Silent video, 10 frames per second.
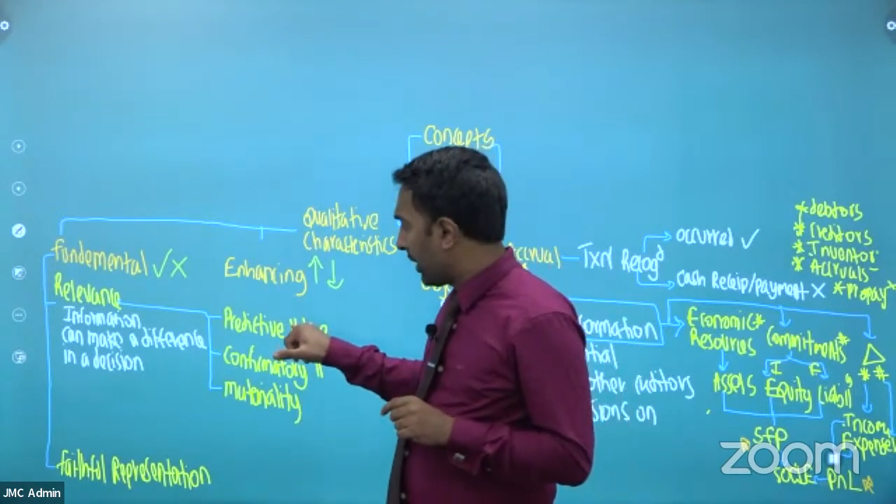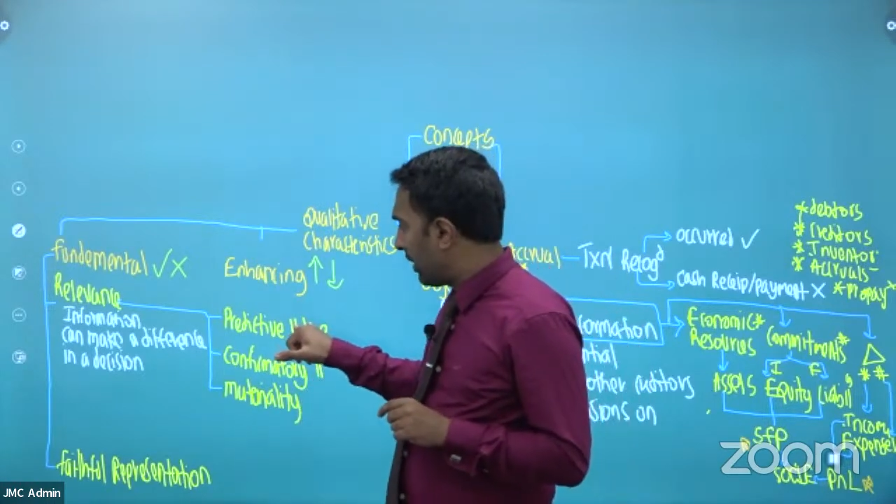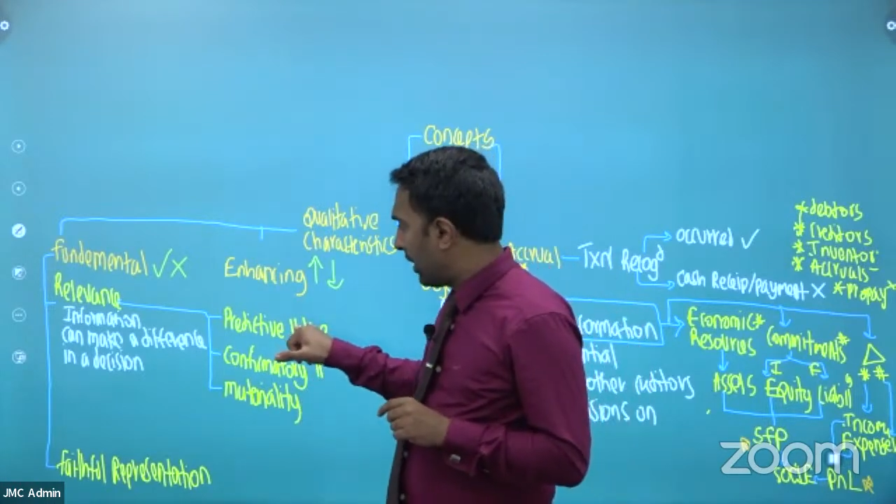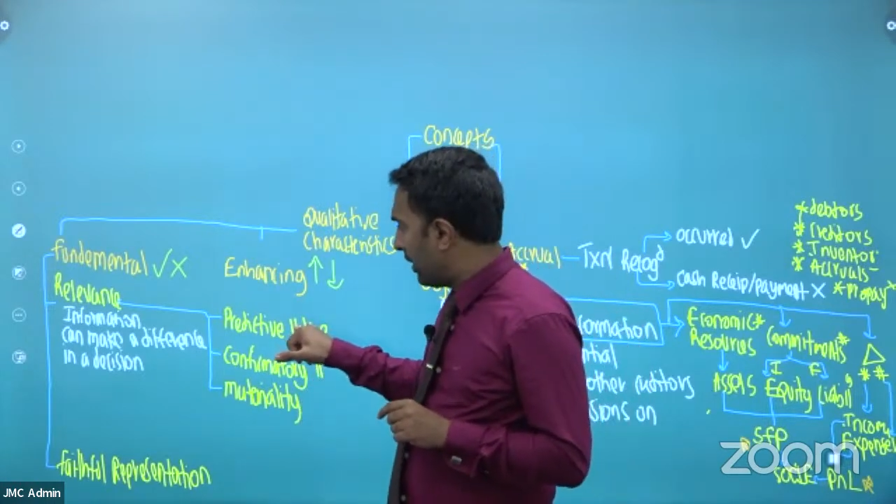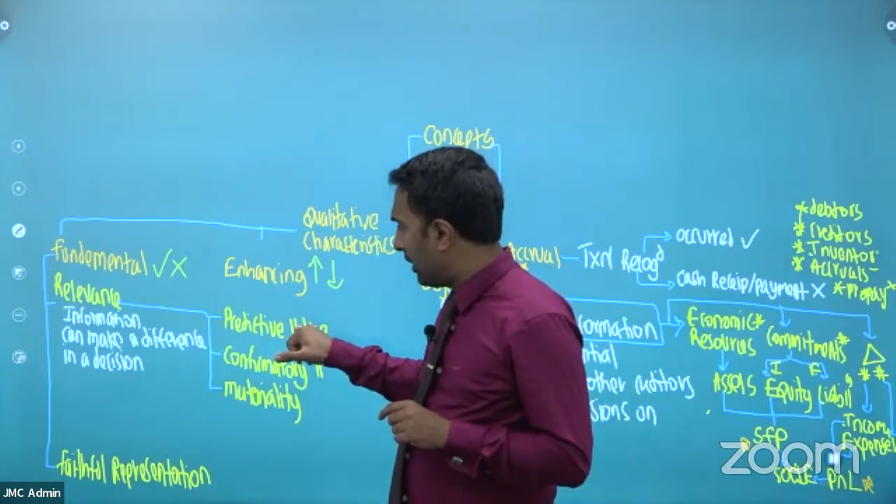
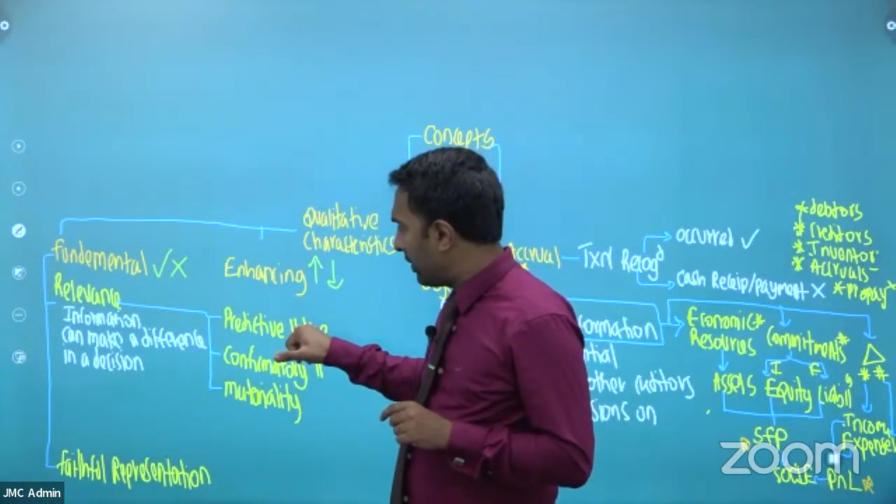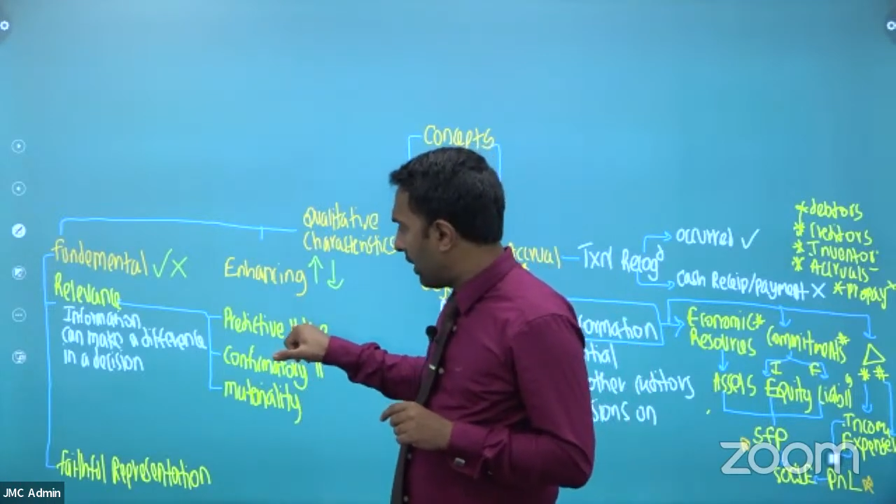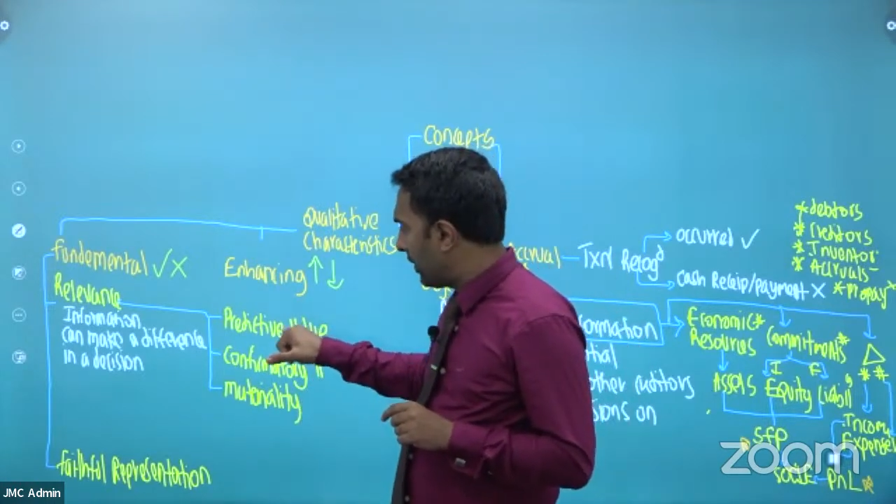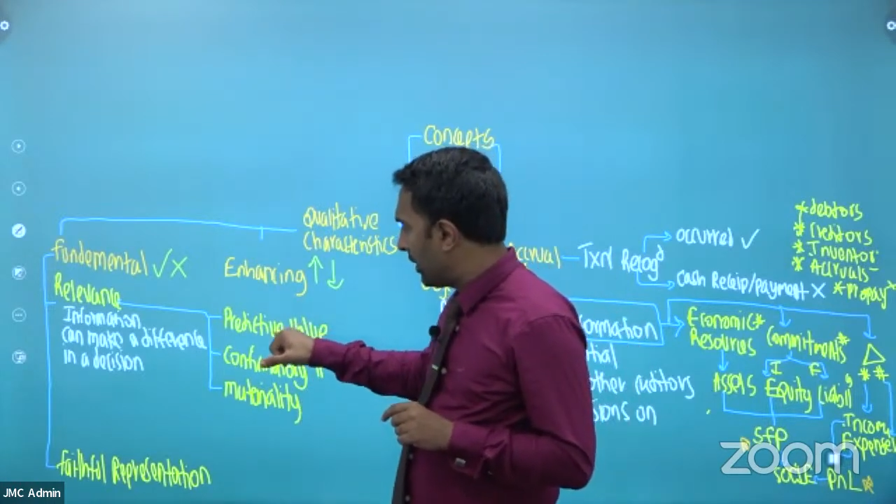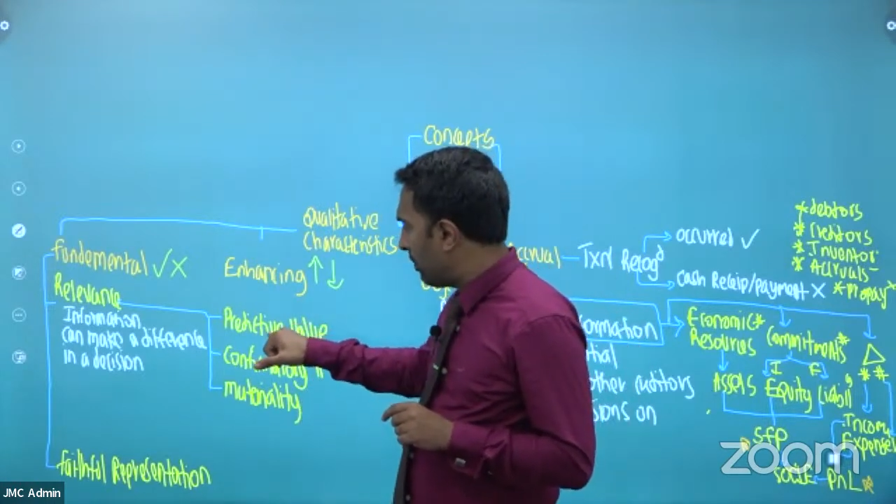right, is
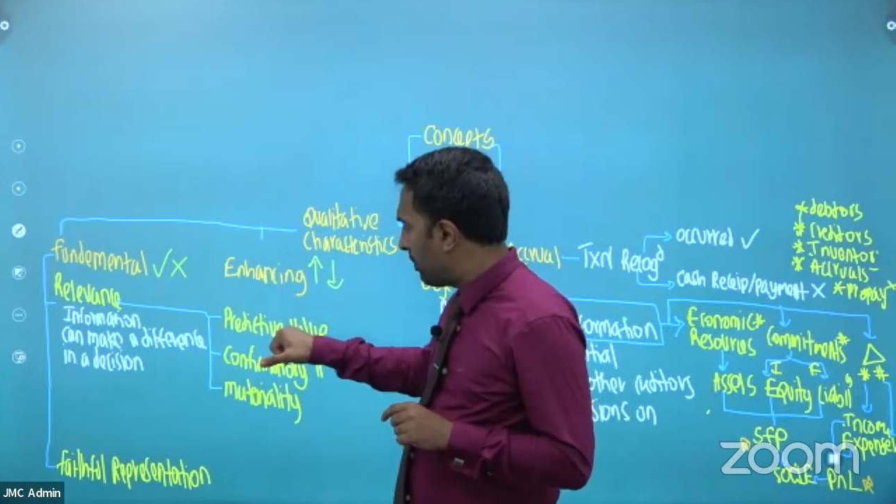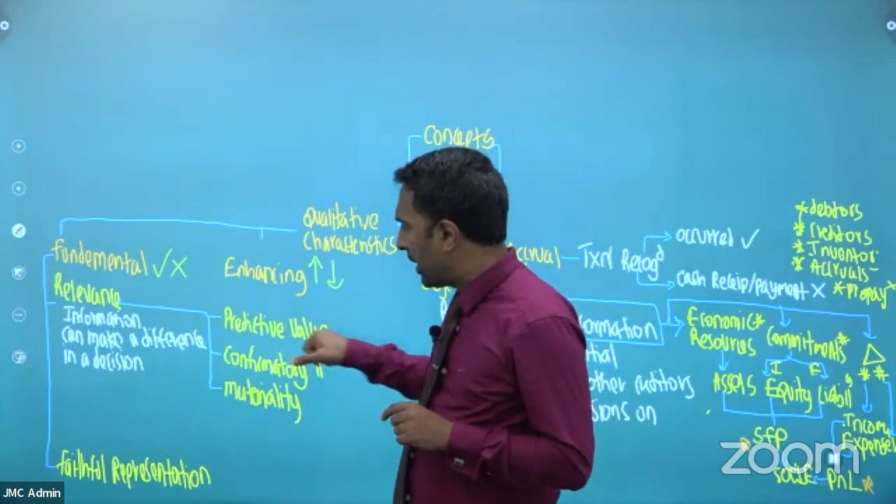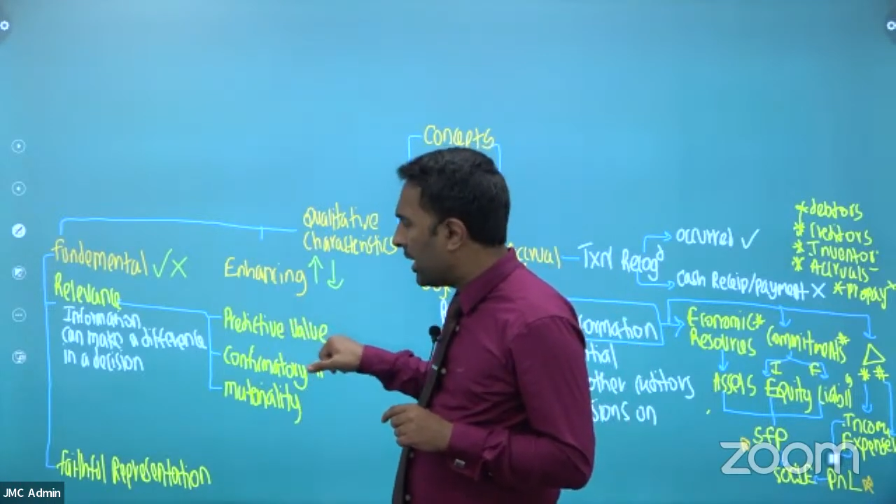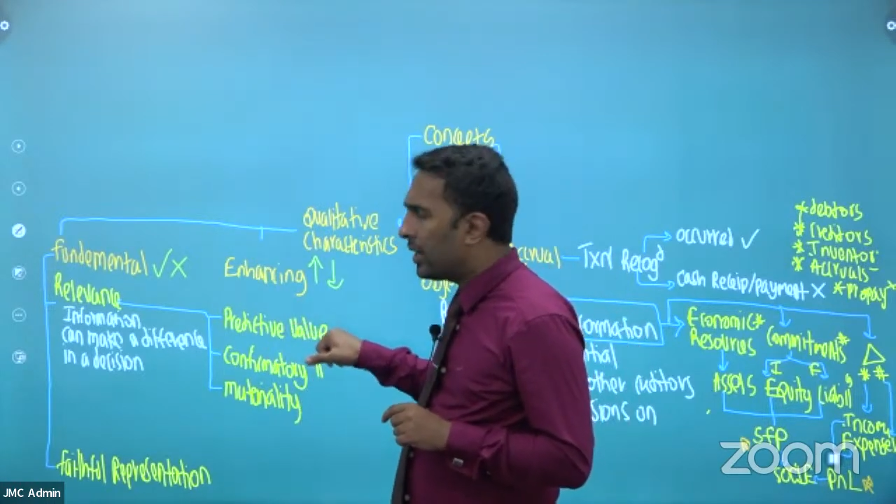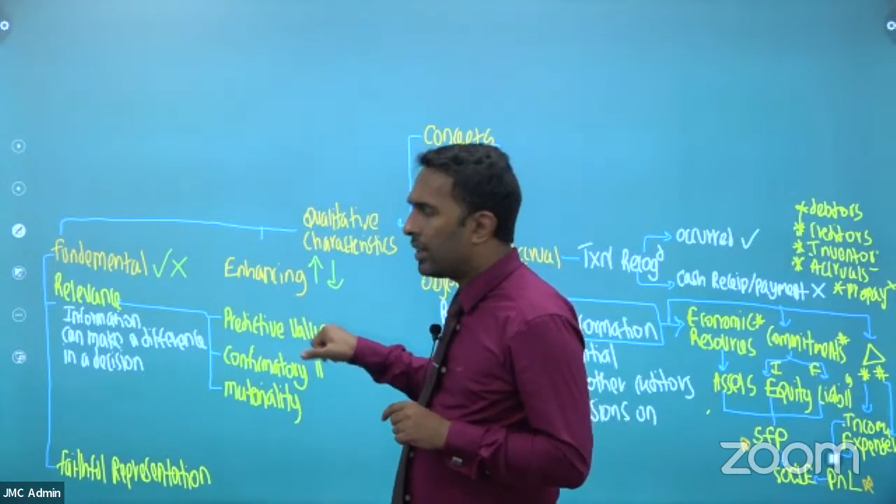having the
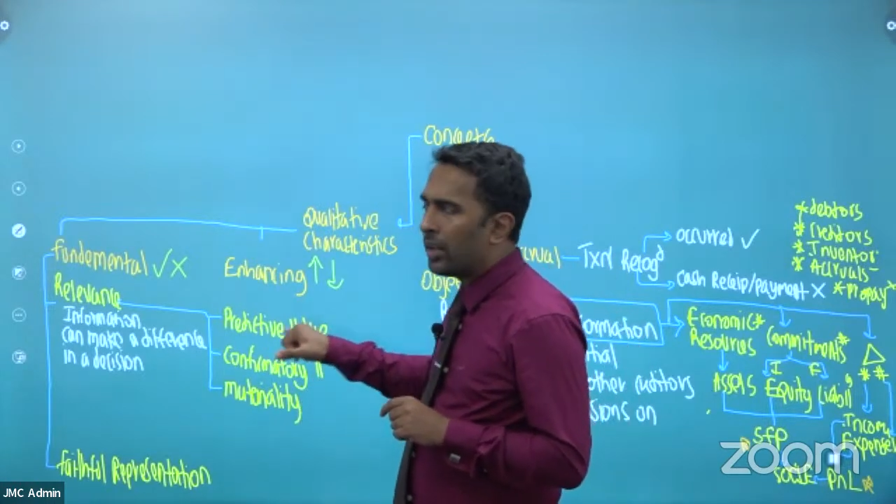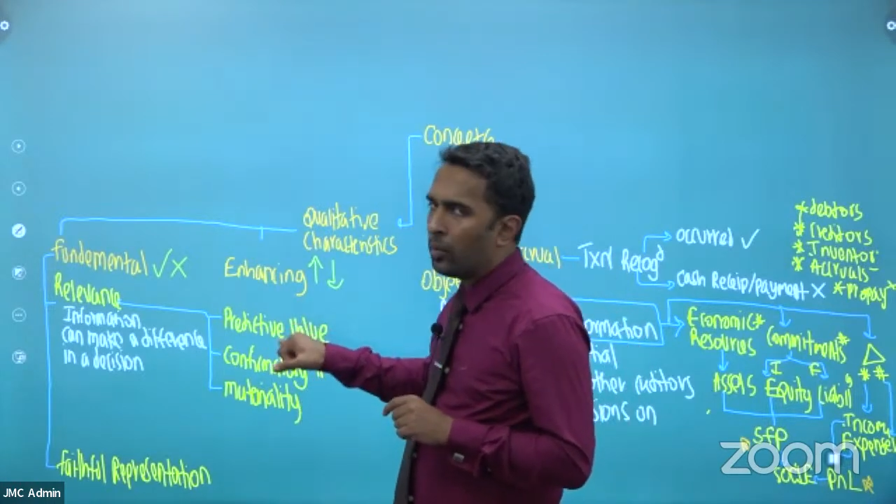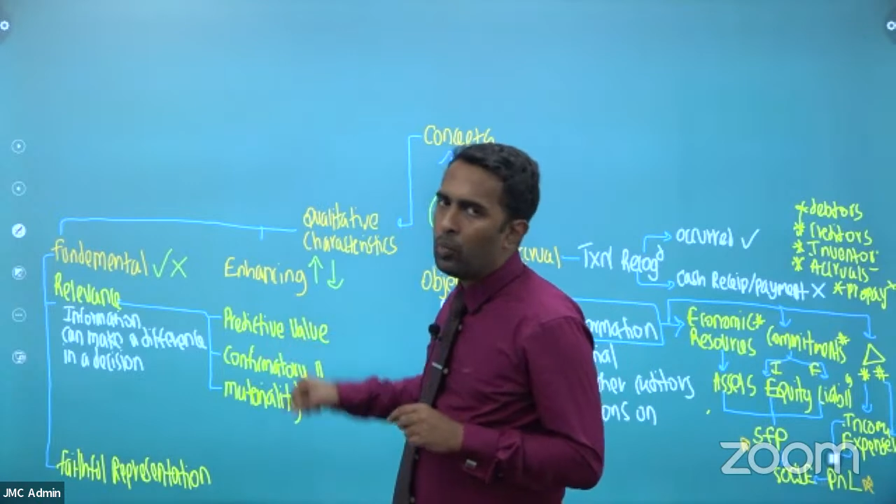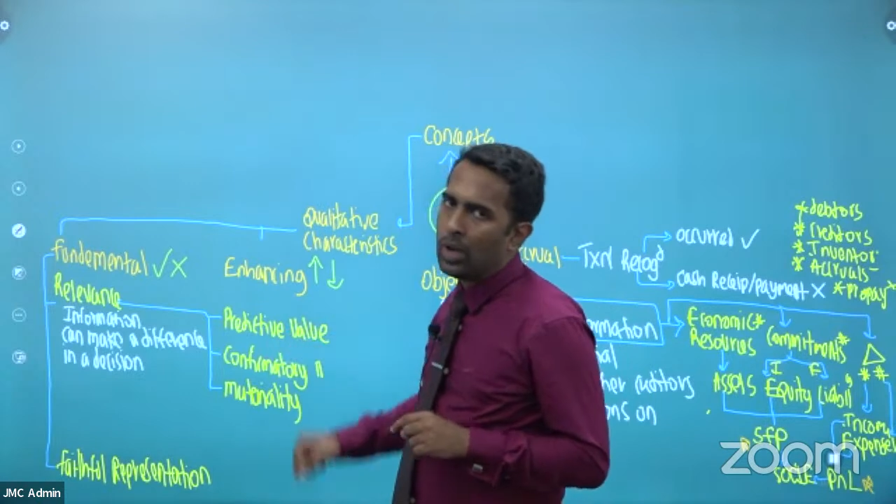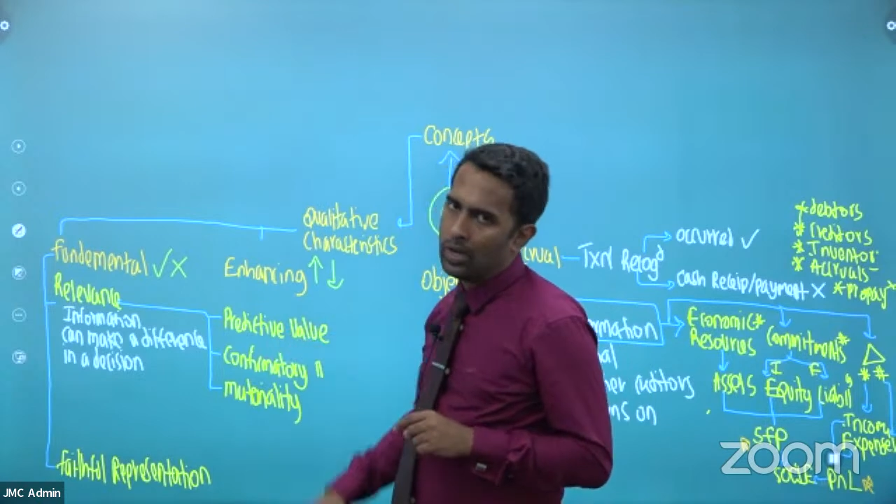predictive